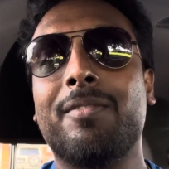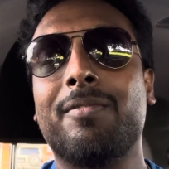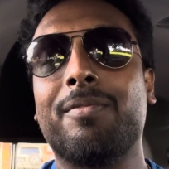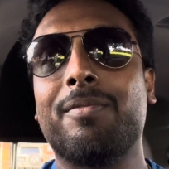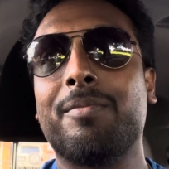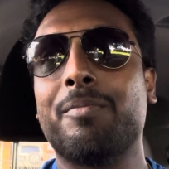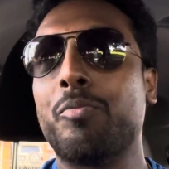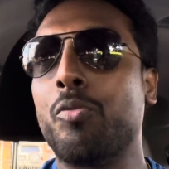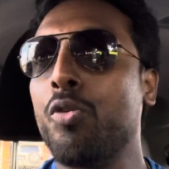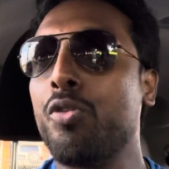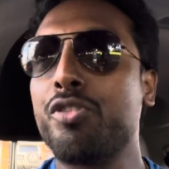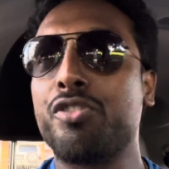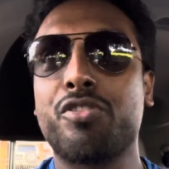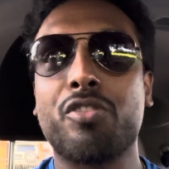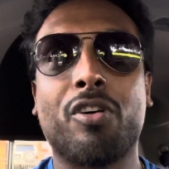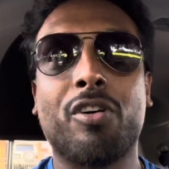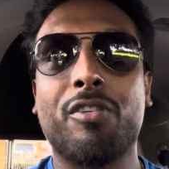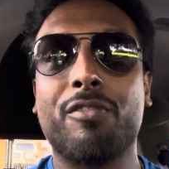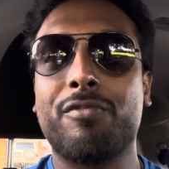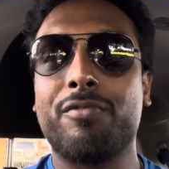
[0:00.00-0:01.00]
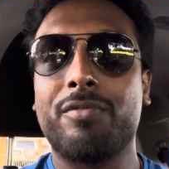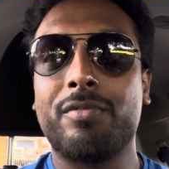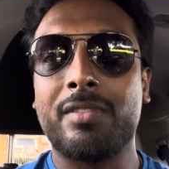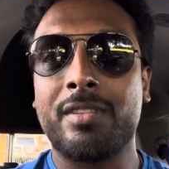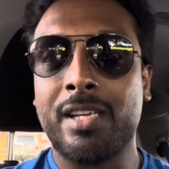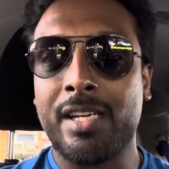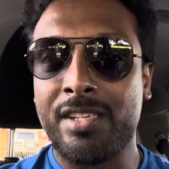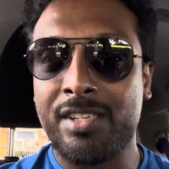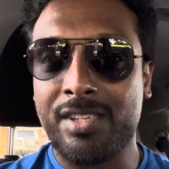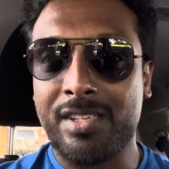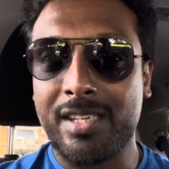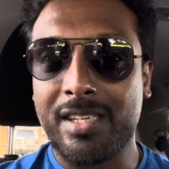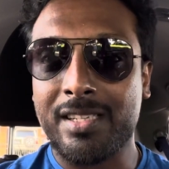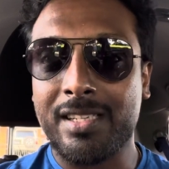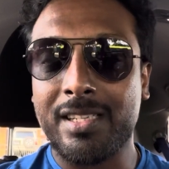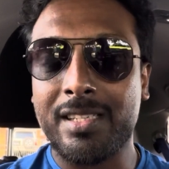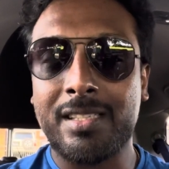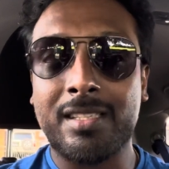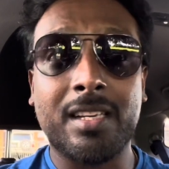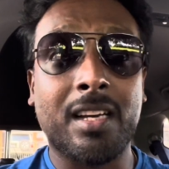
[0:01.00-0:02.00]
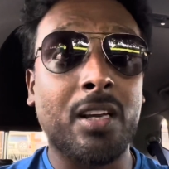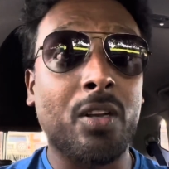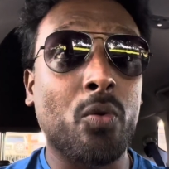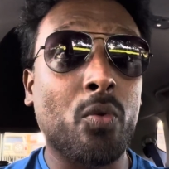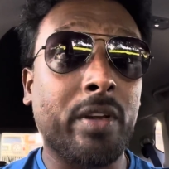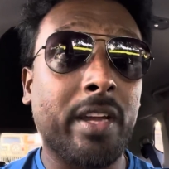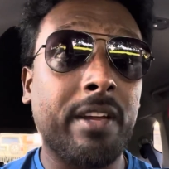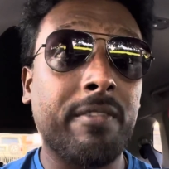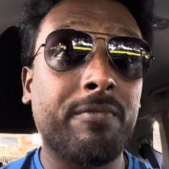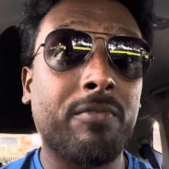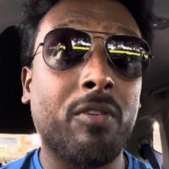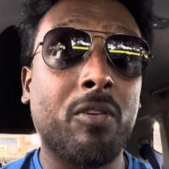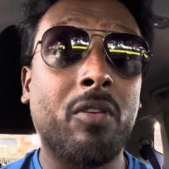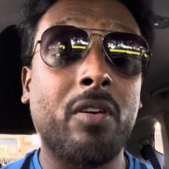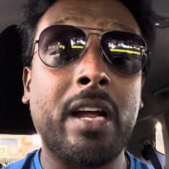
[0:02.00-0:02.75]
most of the instructors are looking for.